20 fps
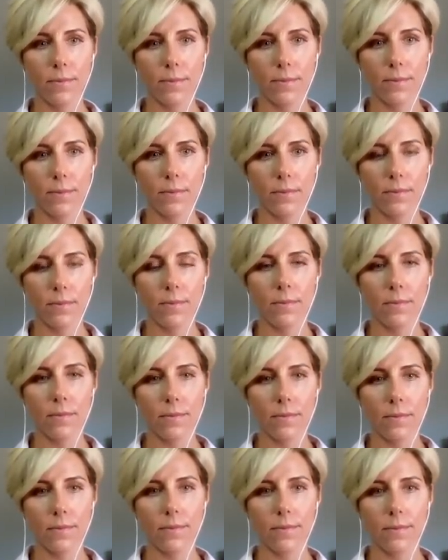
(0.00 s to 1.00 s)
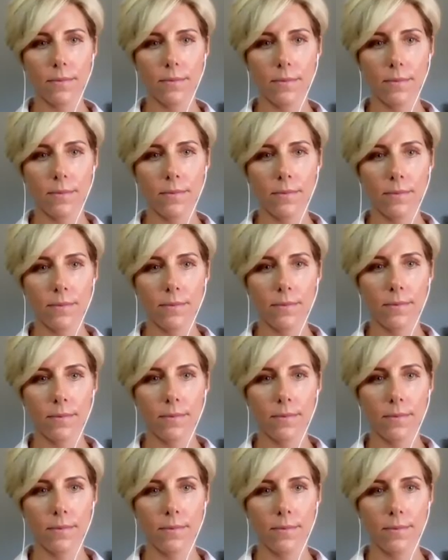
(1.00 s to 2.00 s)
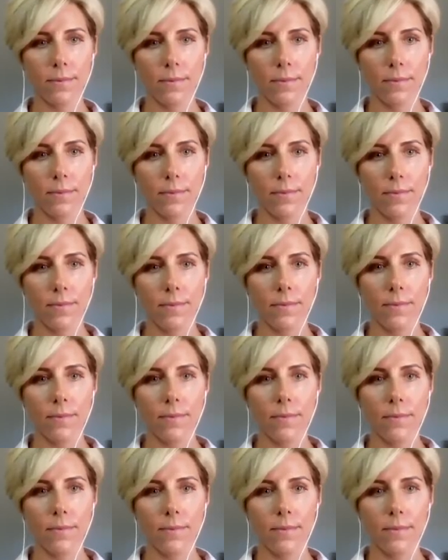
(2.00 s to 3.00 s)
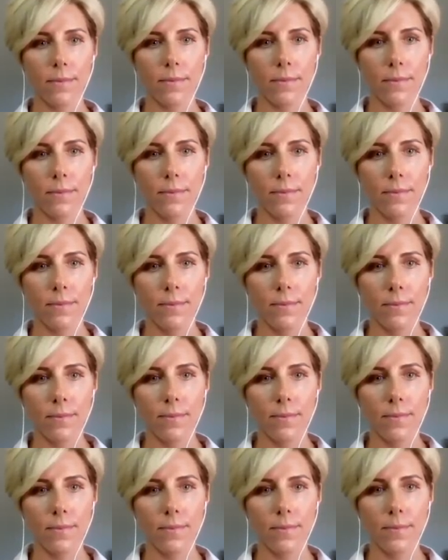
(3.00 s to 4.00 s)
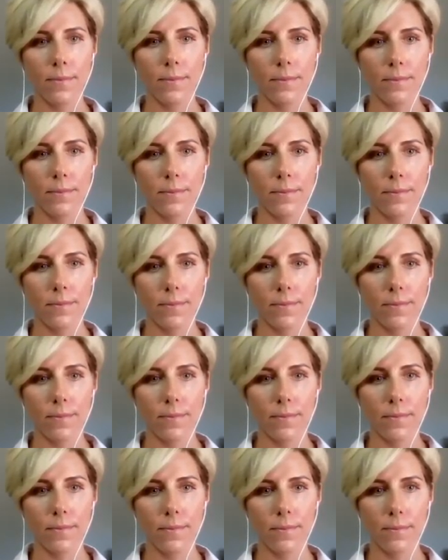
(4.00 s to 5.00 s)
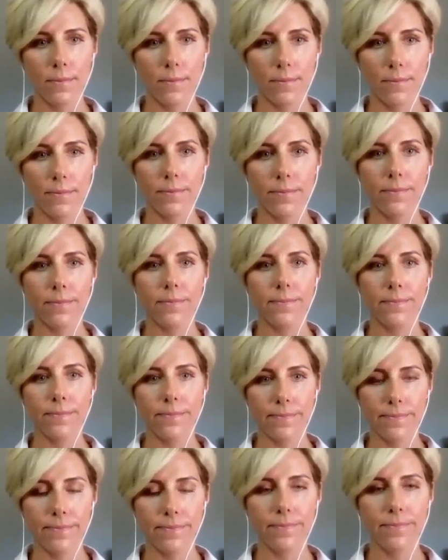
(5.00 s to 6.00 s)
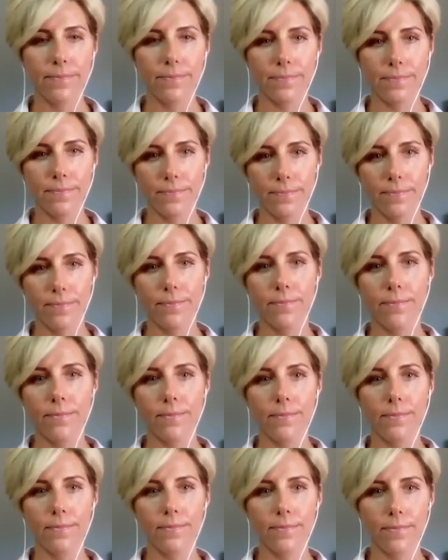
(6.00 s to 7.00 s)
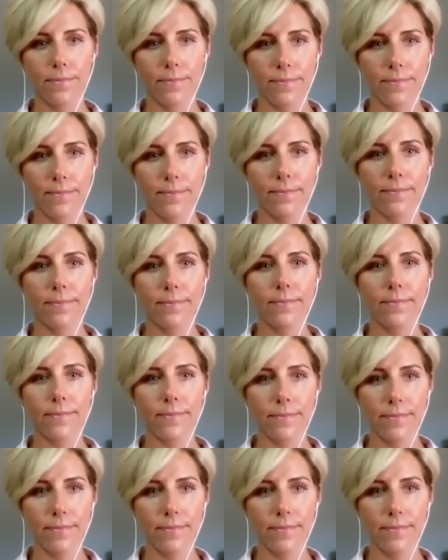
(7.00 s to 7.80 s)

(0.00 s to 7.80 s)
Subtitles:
[no speech]